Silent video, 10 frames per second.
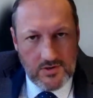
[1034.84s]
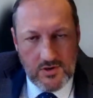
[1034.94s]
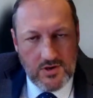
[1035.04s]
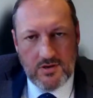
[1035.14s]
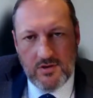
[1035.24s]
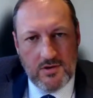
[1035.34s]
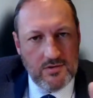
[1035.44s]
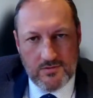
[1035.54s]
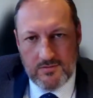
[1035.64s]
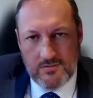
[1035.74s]
you
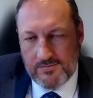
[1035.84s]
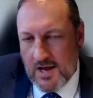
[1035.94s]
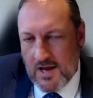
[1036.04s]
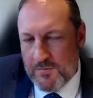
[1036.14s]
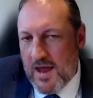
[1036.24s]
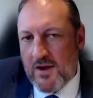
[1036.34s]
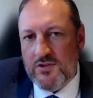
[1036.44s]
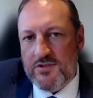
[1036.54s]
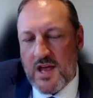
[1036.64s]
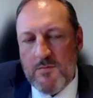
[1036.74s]
can sort of cut back
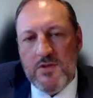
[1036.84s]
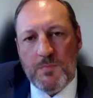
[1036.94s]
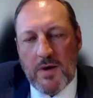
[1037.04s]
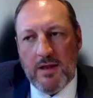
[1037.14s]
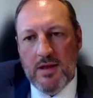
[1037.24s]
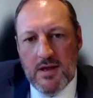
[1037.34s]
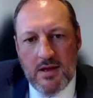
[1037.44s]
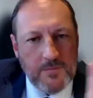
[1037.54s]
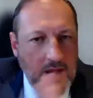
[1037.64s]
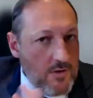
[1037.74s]
on statements, but
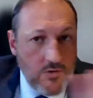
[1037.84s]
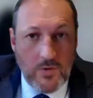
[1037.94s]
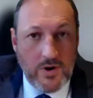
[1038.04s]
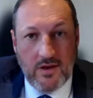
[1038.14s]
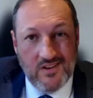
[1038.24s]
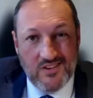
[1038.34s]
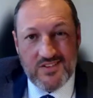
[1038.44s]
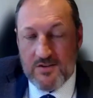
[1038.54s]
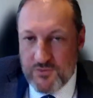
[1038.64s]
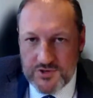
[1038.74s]
everyone
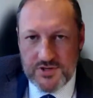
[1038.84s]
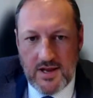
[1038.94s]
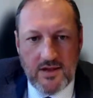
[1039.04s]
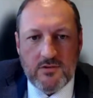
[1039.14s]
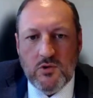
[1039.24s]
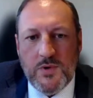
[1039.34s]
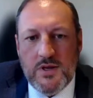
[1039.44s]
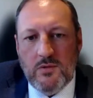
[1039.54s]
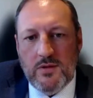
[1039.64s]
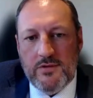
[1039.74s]
else, unfortunately, yes, look, we
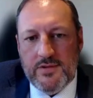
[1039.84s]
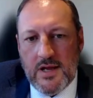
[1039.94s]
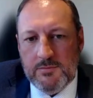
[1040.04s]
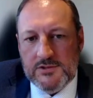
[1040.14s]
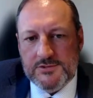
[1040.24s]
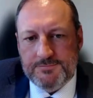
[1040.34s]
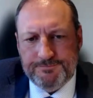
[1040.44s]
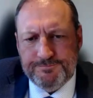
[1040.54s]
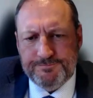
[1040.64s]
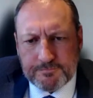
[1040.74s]
need all those statements.
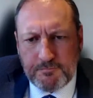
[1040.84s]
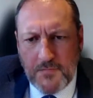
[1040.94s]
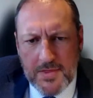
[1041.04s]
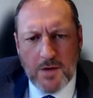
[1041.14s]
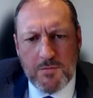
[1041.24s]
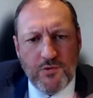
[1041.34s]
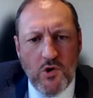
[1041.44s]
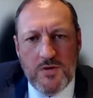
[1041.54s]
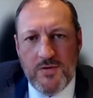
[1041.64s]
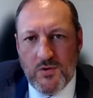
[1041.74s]
Now,
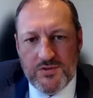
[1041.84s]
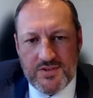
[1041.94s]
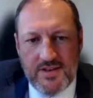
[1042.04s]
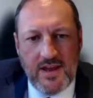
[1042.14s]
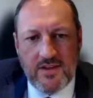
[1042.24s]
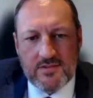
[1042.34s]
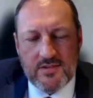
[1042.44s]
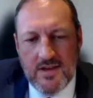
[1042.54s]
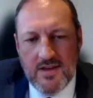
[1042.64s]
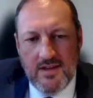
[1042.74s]
before moving on to the
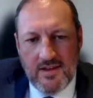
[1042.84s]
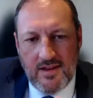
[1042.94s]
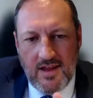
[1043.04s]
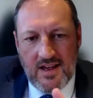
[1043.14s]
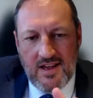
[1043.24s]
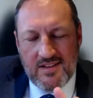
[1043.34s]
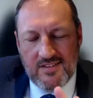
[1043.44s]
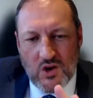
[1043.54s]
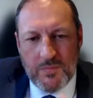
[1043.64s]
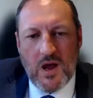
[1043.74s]
next
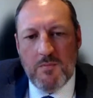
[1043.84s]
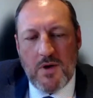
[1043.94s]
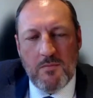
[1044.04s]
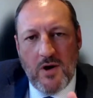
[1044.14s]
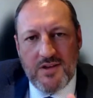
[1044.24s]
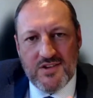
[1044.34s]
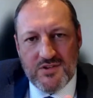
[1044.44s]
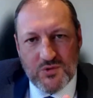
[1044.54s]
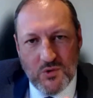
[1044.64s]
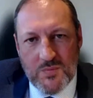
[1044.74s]
topic, I might
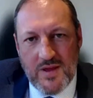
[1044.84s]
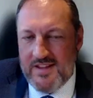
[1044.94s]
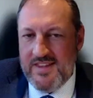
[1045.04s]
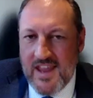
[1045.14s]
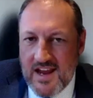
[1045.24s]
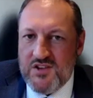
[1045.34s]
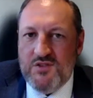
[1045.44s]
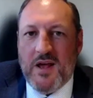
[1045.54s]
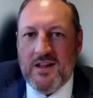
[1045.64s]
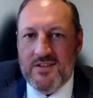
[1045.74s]
just talk about the
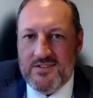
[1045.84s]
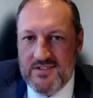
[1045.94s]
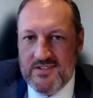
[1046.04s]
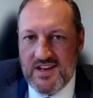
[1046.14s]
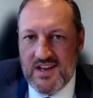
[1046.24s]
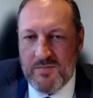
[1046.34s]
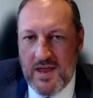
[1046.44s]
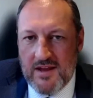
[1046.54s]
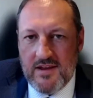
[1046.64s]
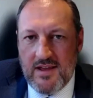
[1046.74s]
negative balances in
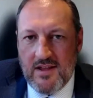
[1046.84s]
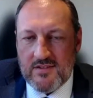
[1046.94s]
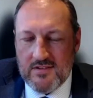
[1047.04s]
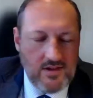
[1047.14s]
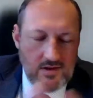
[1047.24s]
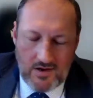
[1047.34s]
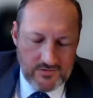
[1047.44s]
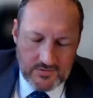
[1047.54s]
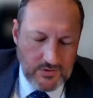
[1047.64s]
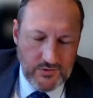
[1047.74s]
bank accounts. And I
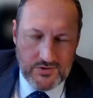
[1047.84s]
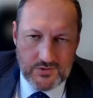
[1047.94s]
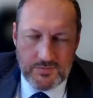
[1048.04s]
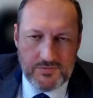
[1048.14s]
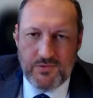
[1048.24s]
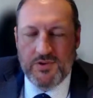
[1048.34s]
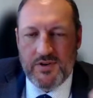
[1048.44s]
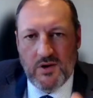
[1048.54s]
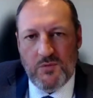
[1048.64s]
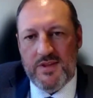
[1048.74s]
sort of alluded to it before,
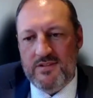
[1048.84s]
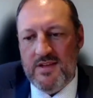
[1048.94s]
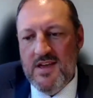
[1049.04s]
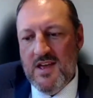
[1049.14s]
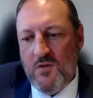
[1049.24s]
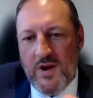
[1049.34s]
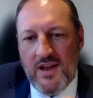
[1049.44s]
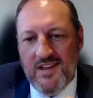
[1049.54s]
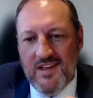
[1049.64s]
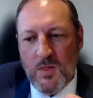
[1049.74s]
with these
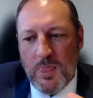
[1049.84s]
where